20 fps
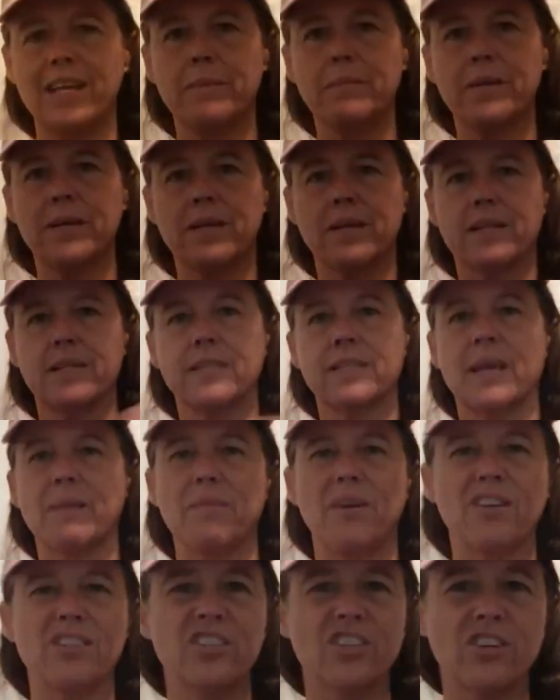it because I'm
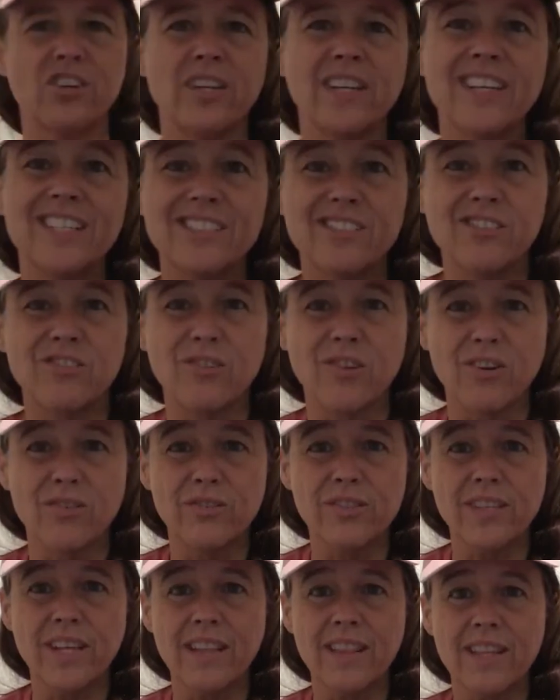all dirty and
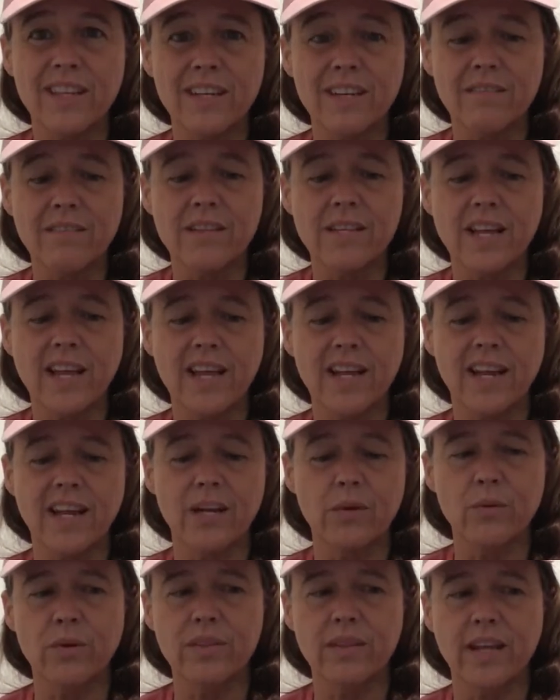gross at the end of the day, and I
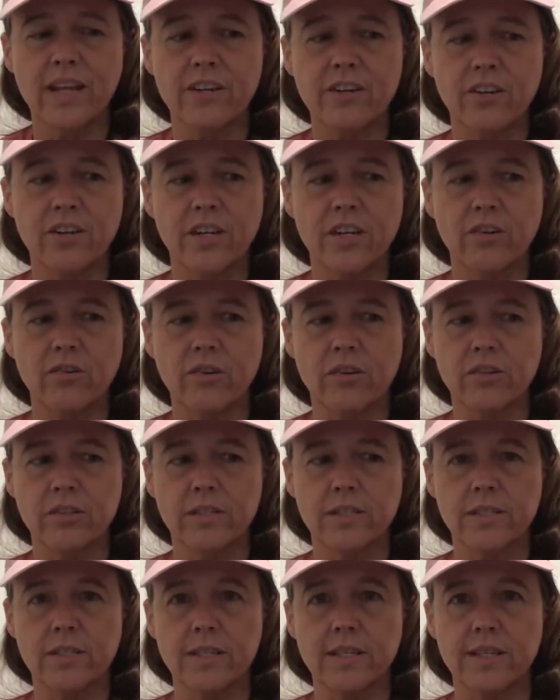don't want that dirty and
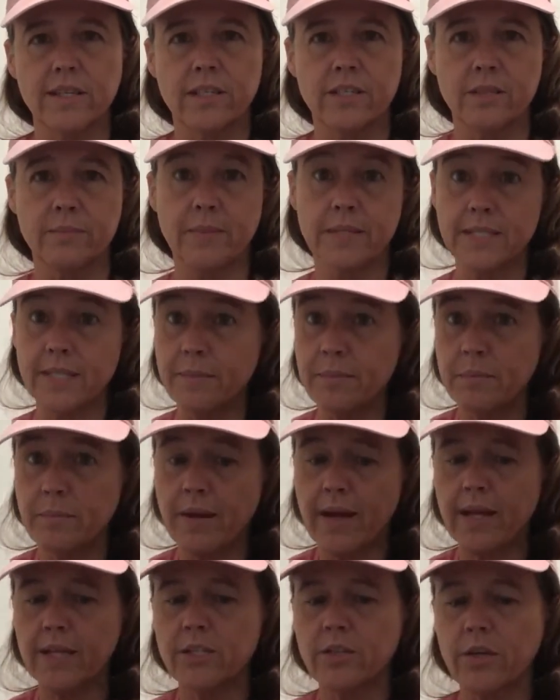grossness to get into my sleeping
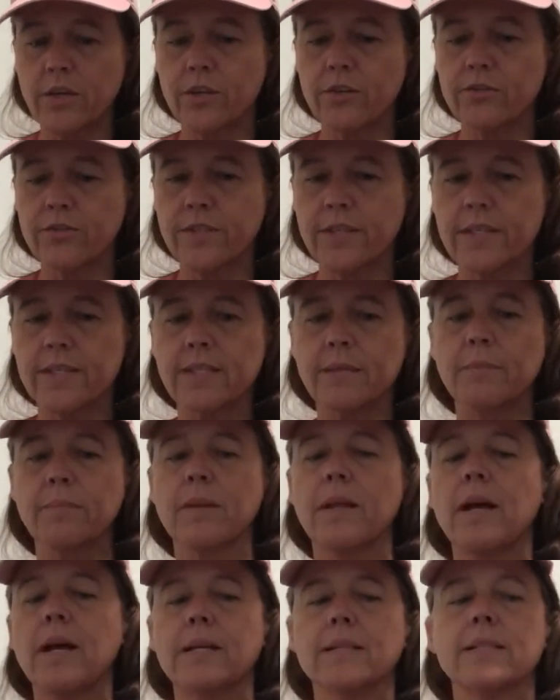bag. So I use this, and
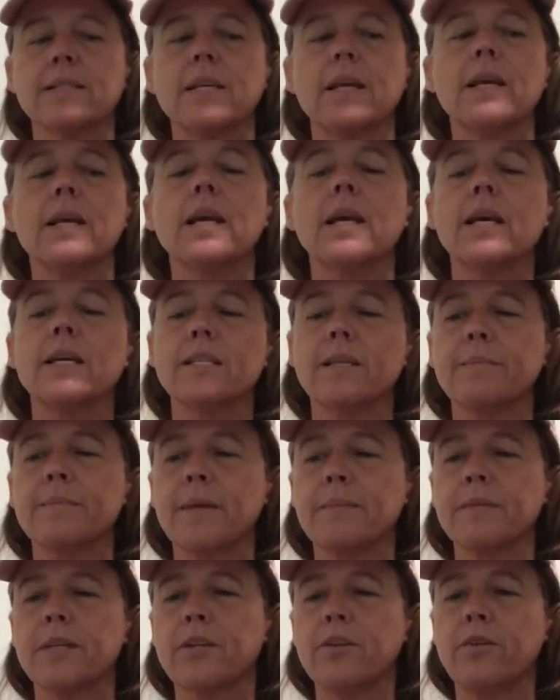plus
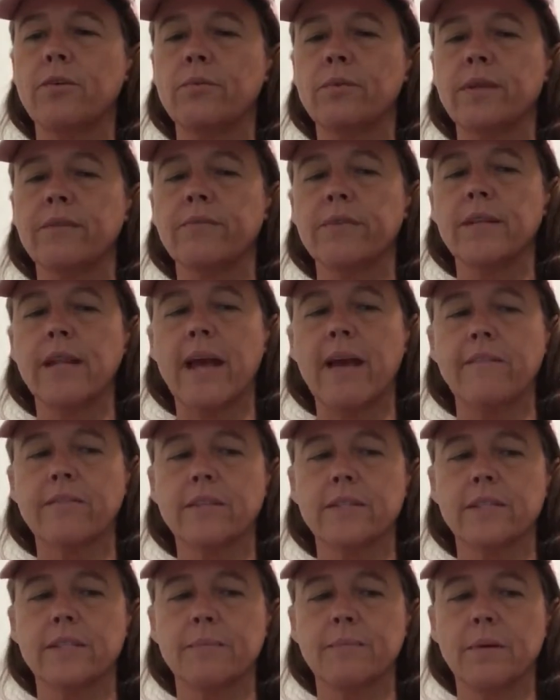sometimes I don't even have
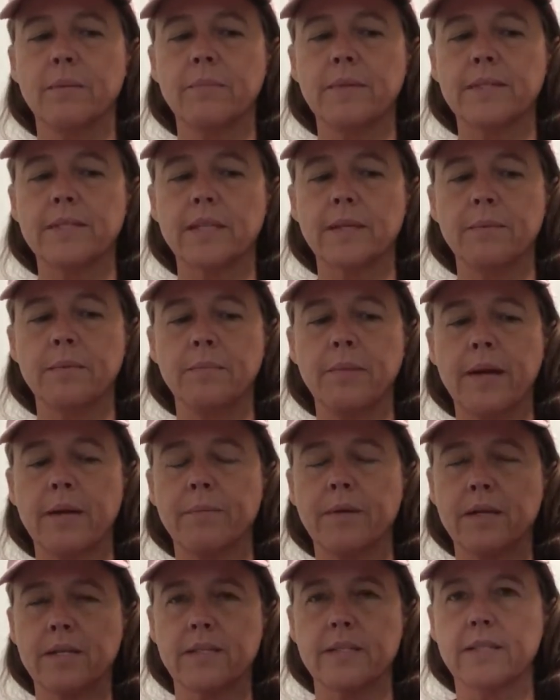to zip up my sleeping bag
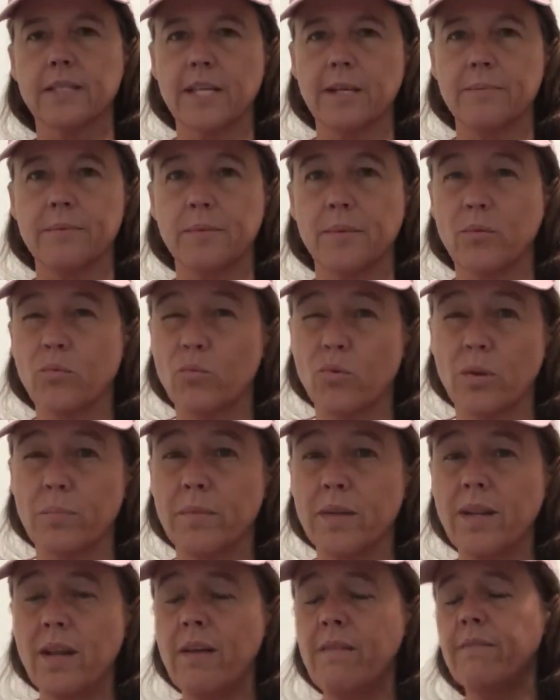because this keeps me
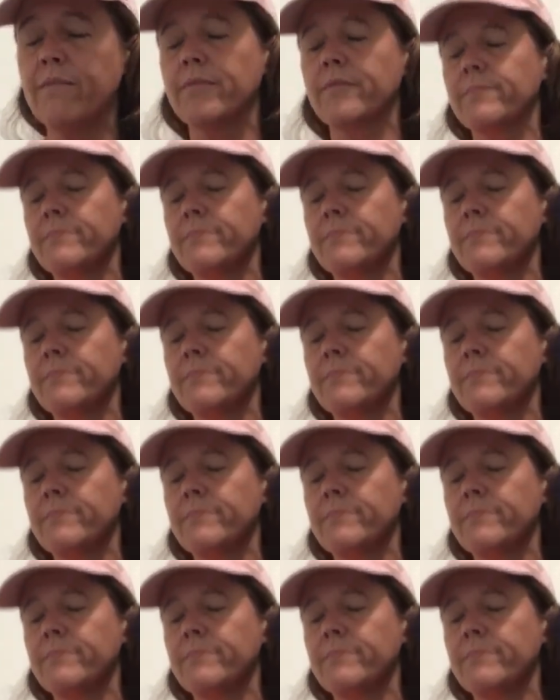warm enough.